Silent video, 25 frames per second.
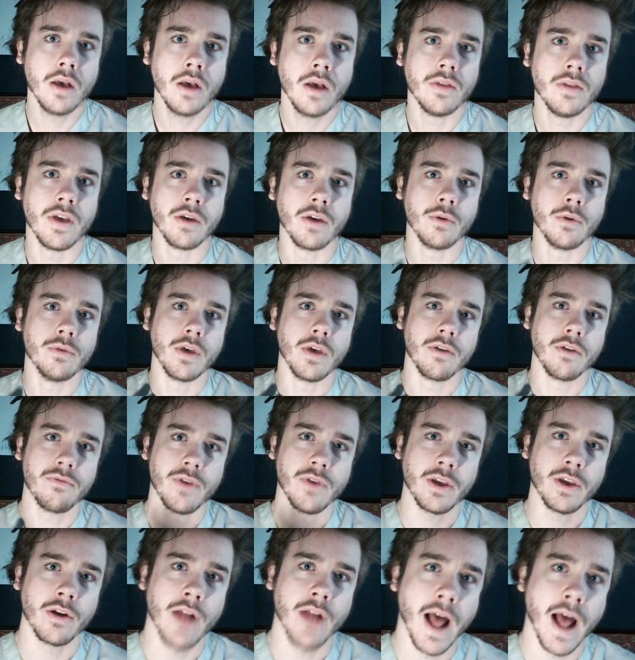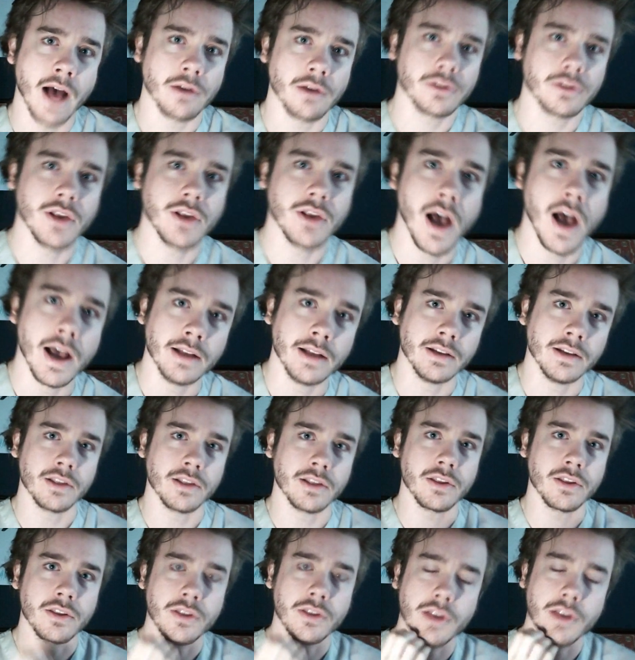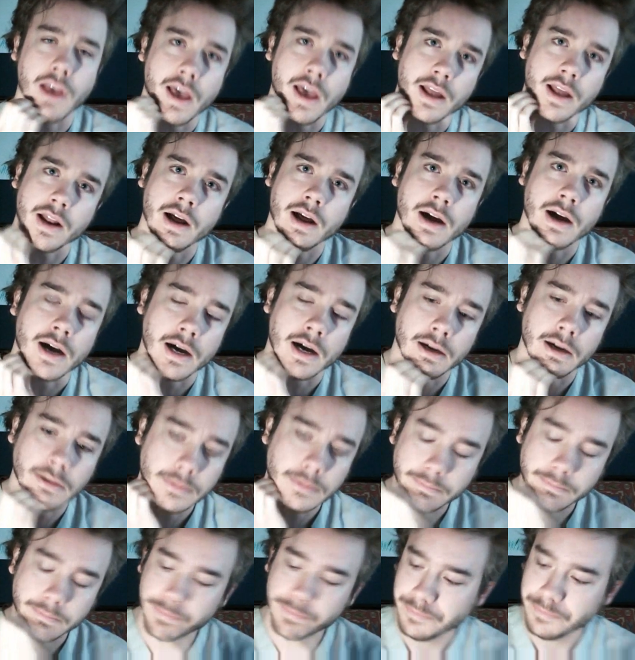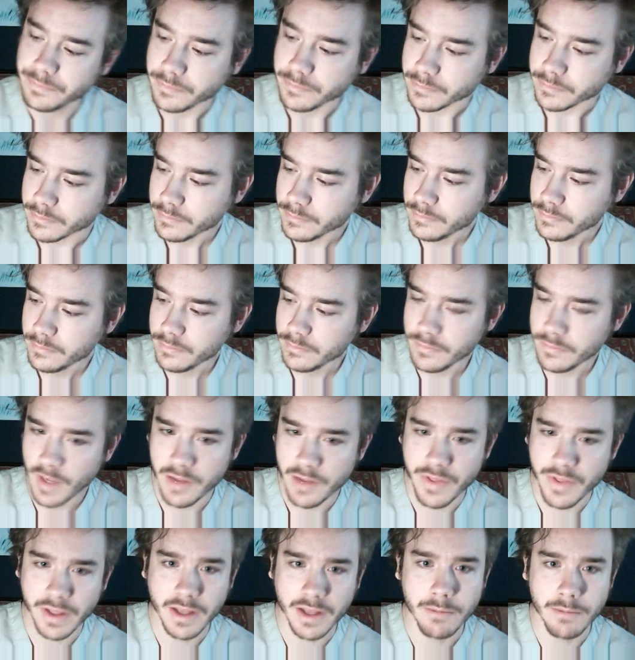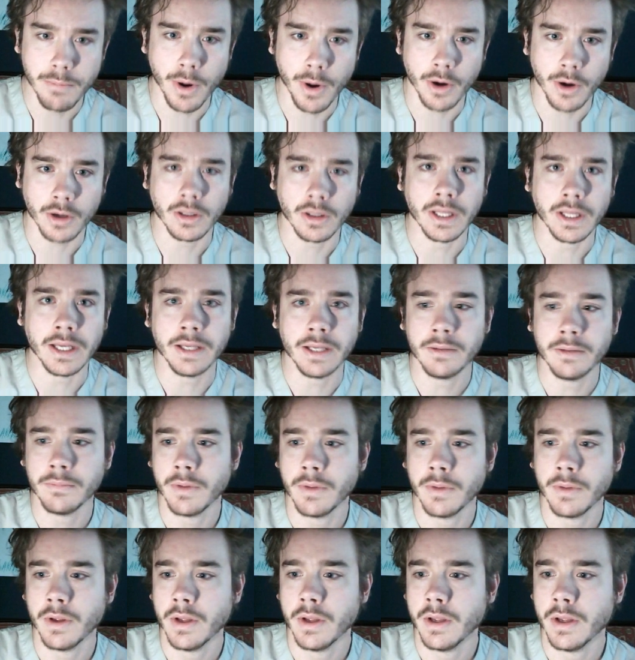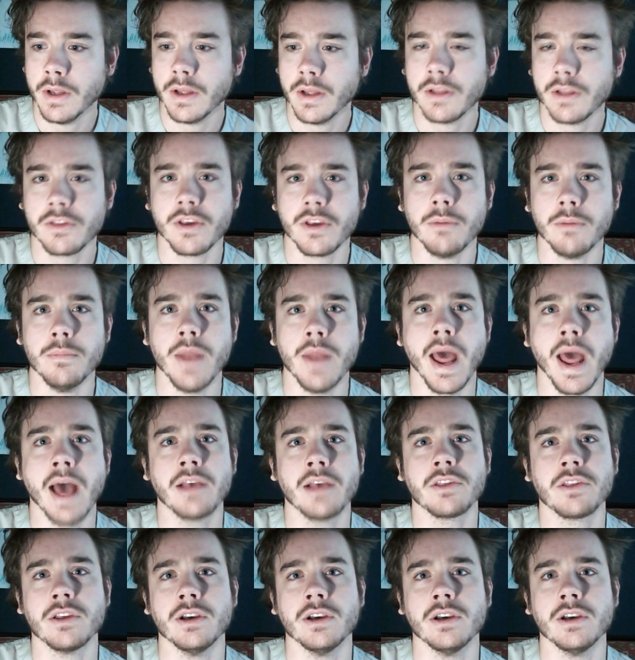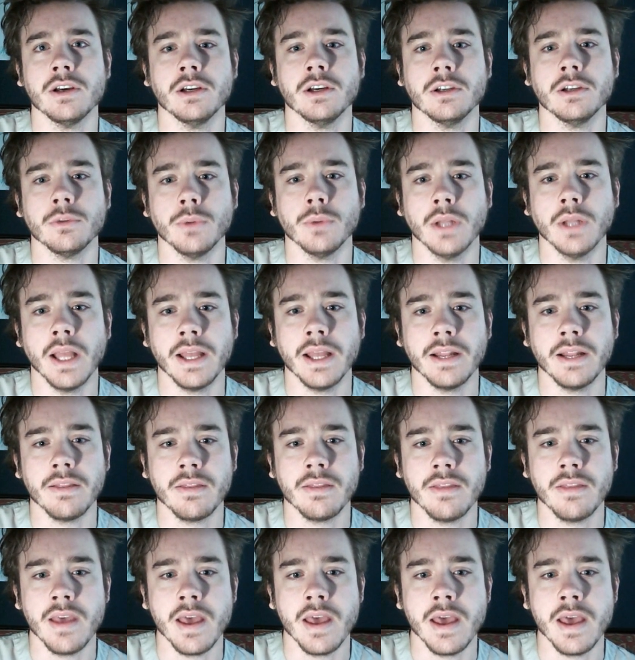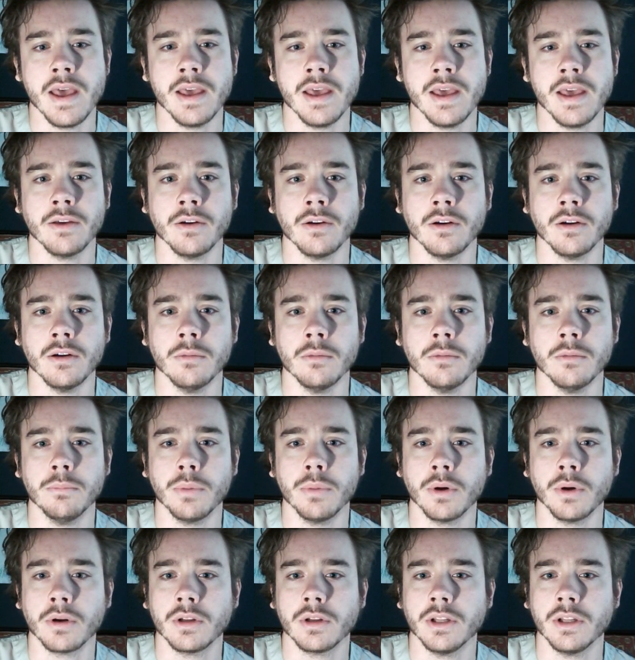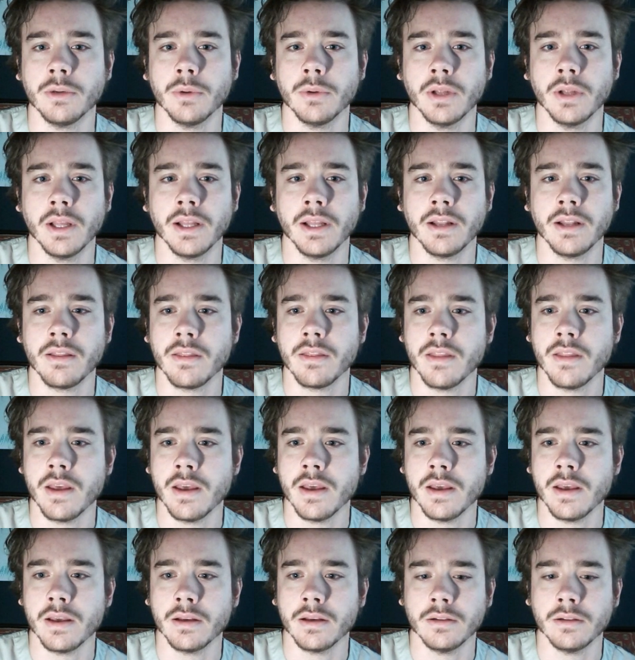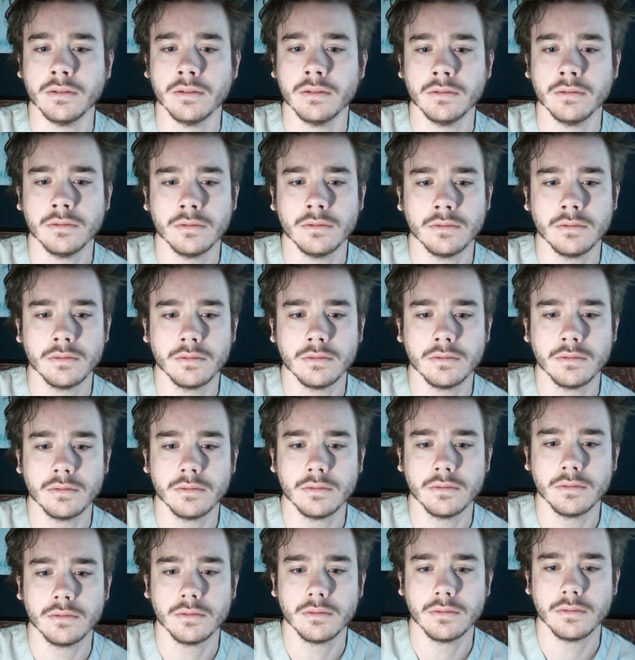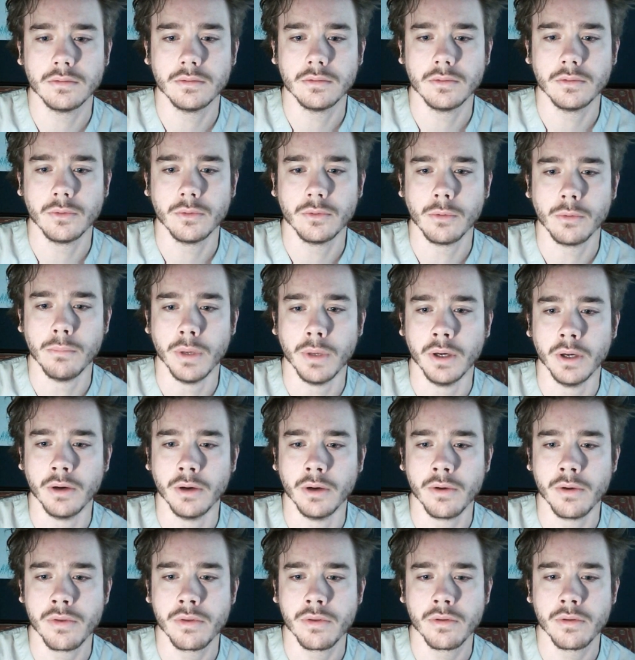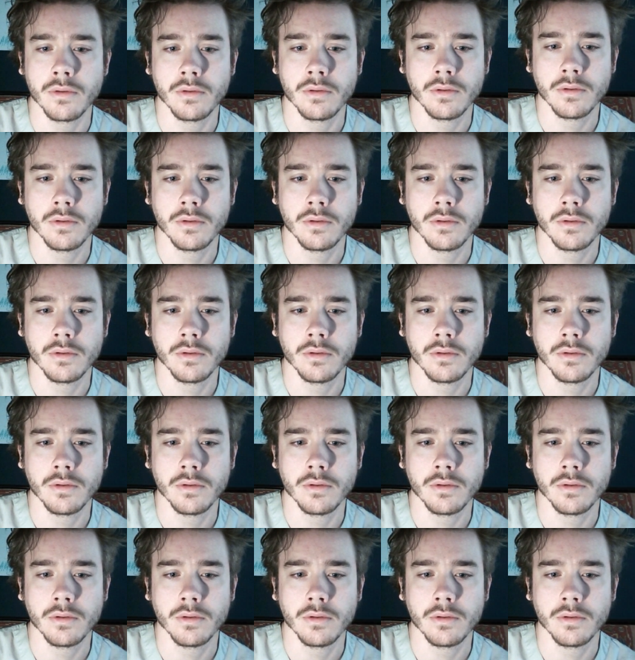They they figured out scientists at uh, I think in Berkeley, some NASA related thing or Berkeley related thing, or both